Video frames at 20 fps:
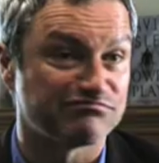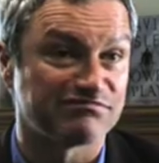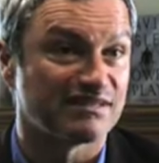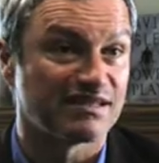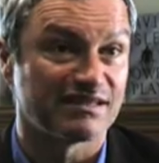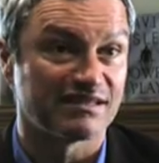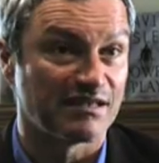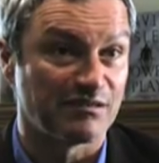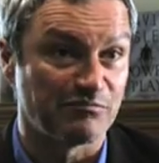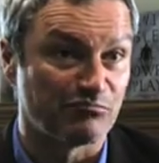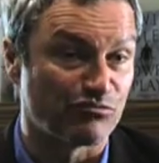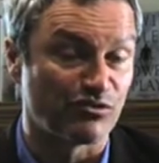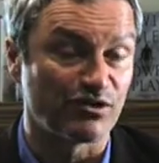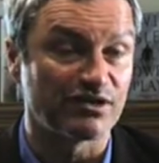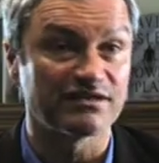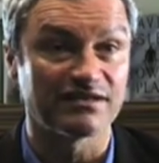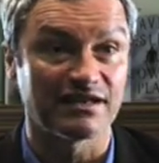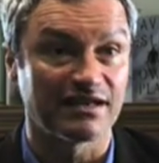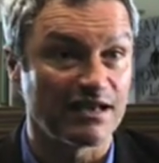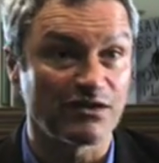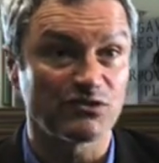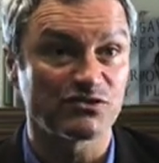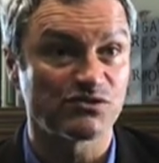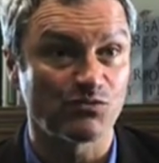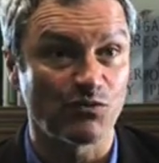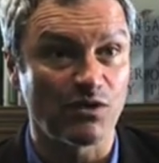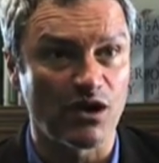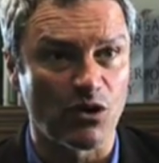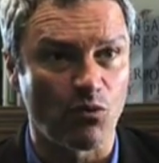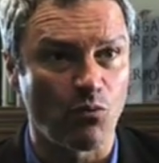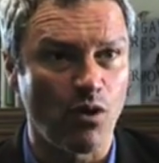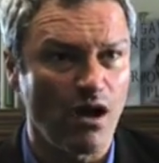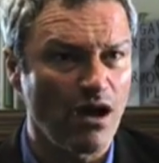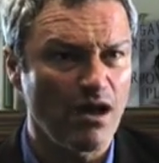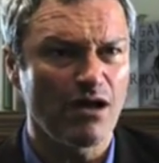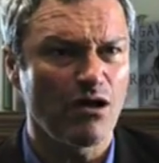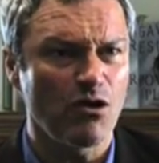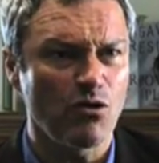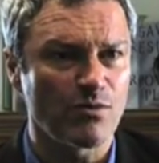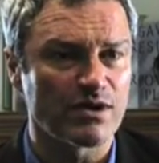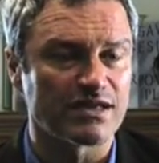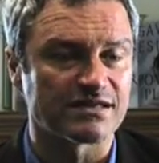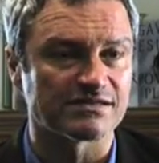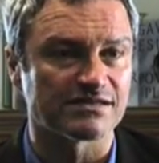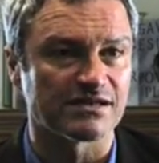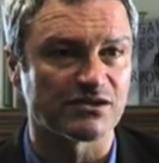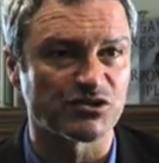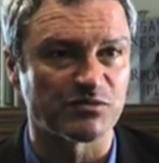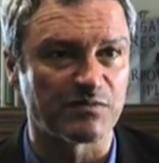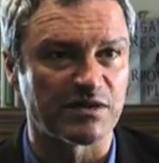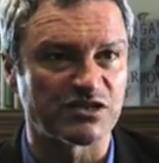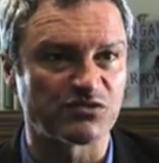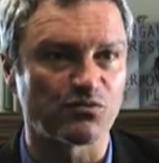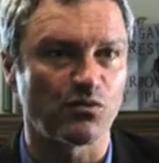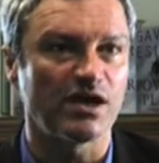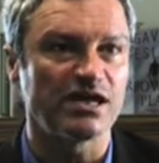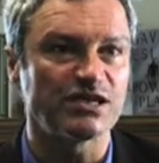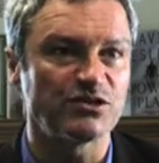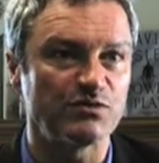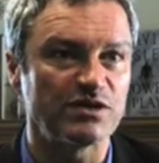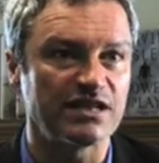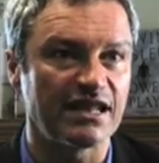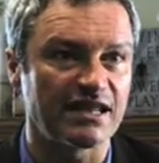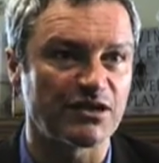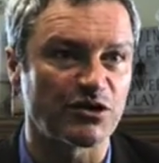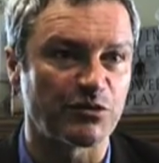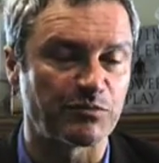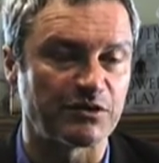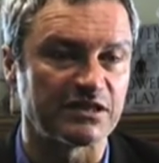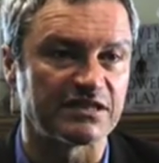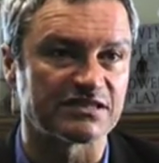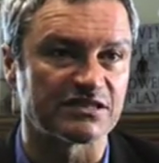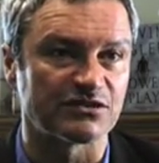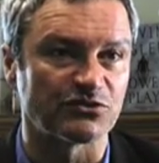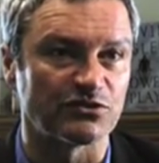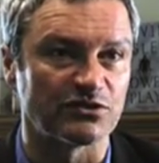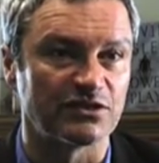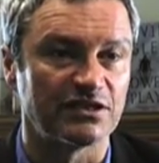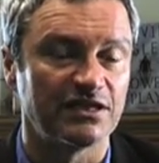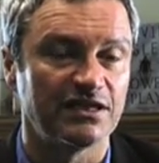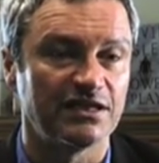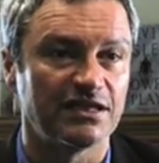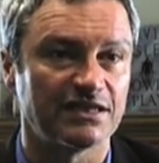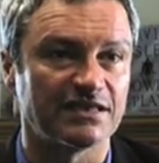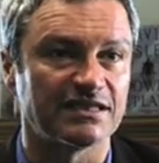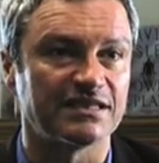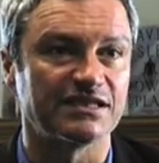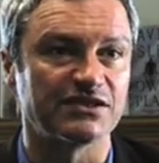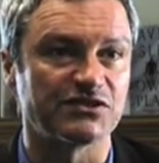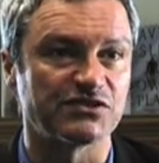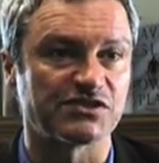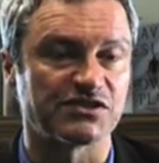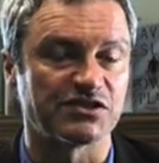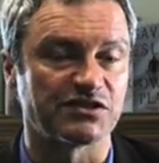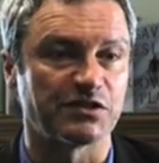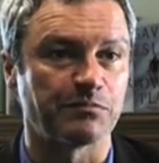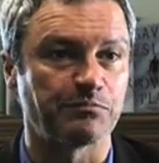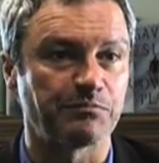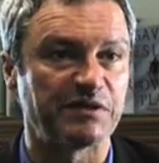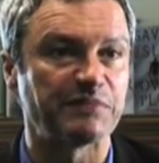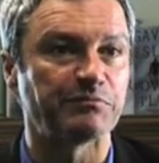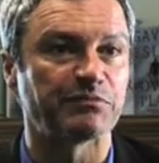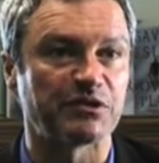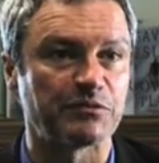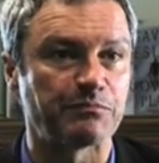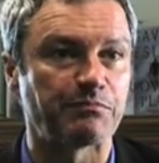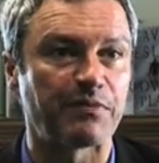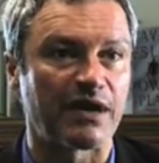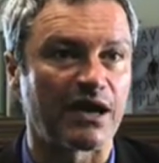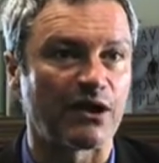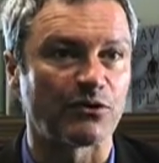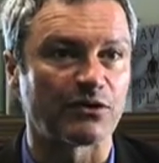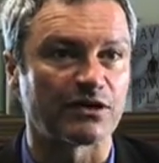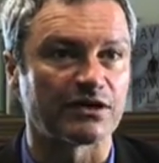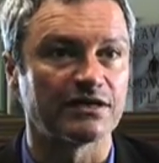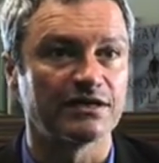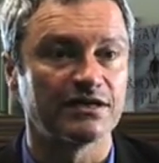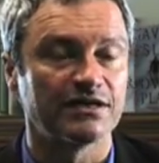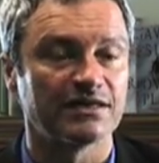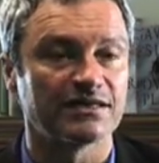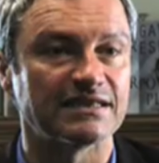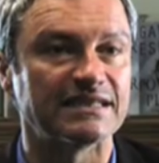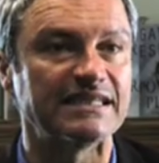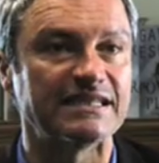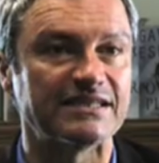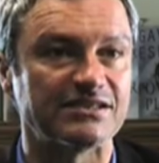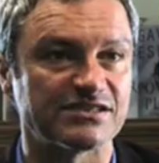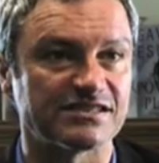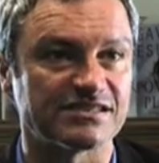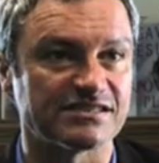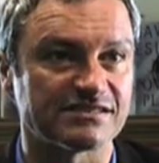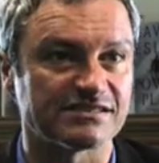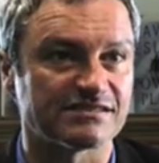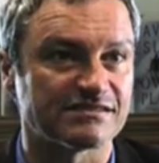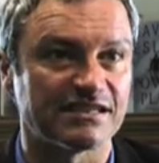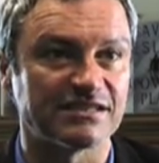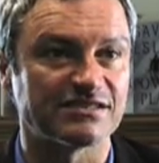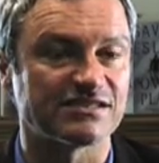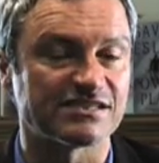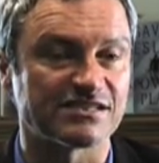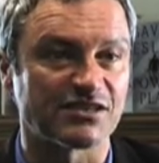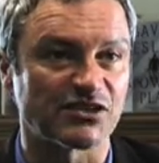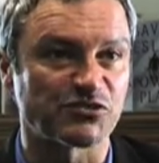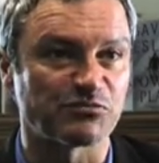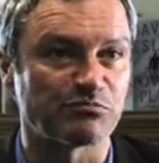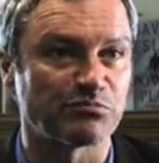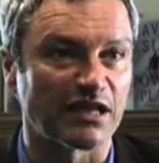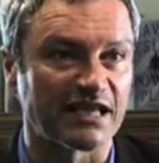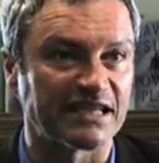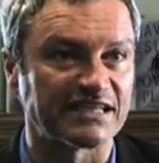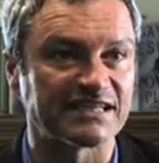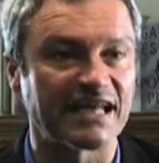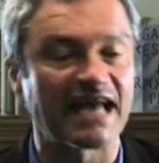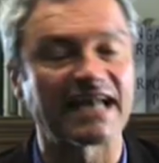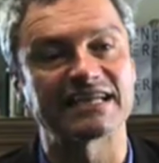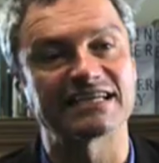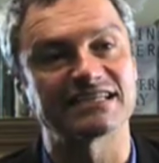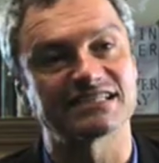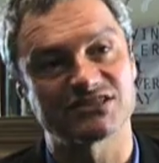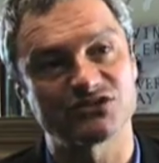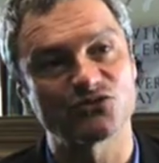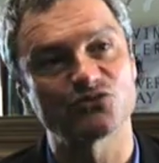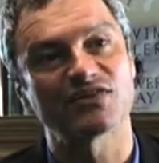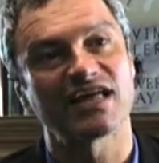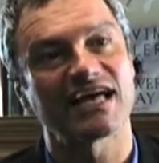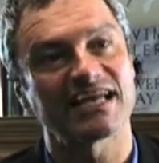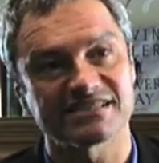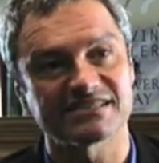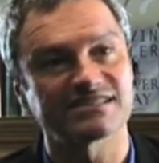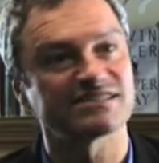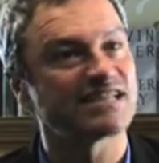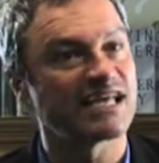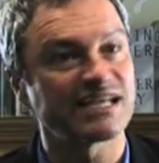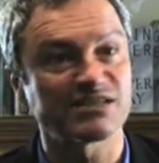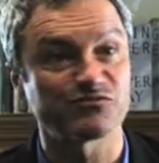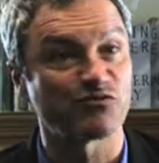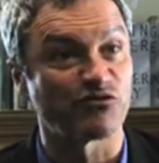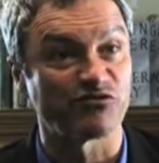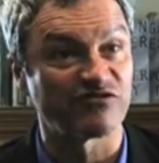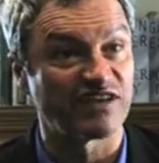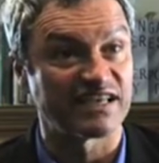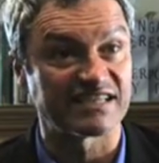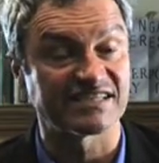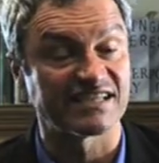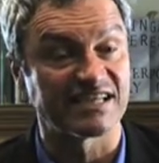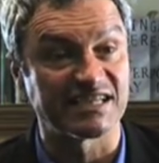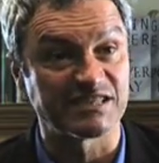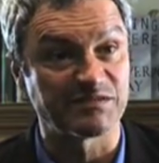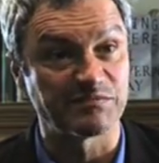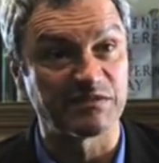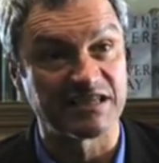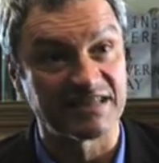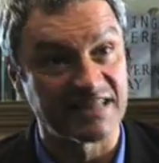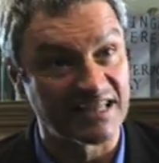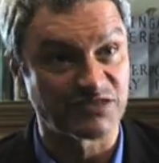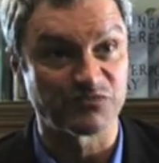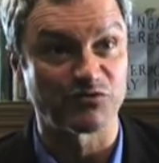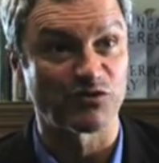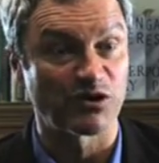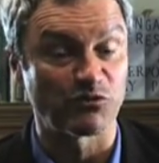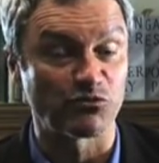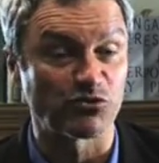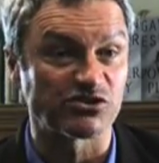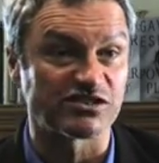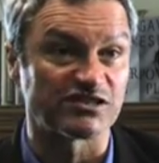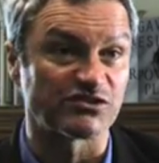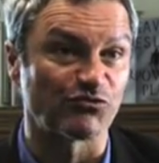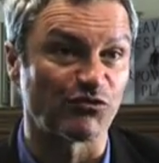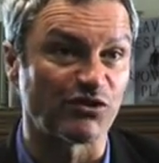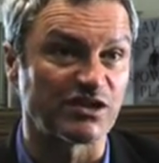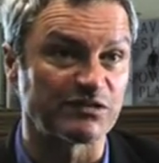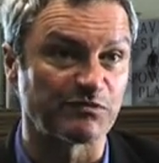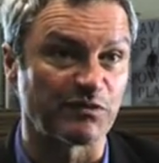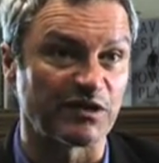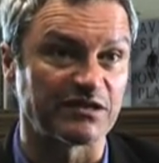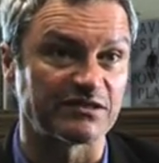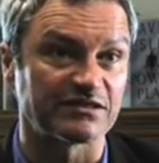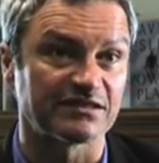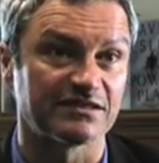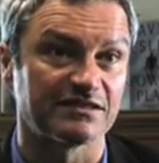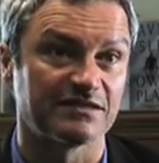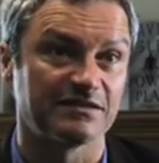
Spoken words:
in Britain and elsewhere. Why are we in such a mess? Why do we let our political leaders and the people in power lead us into such blind alleys? So that's what fascinates me, and that's what I wanted to write about.